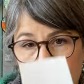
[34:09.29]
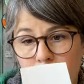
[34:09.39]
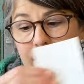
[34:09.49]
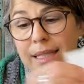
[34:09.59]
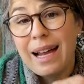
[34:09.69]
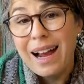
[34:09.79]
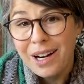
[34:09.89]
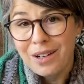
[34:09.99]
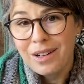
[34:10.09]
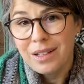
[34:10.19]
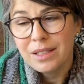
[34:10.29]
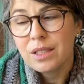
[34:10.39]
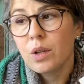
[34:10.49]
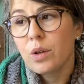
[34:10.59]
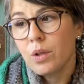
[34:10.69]
one is an iron-on,
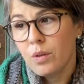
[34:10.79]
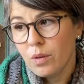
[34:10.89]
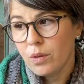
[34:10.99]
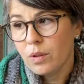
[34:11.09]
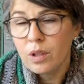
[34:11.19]
so you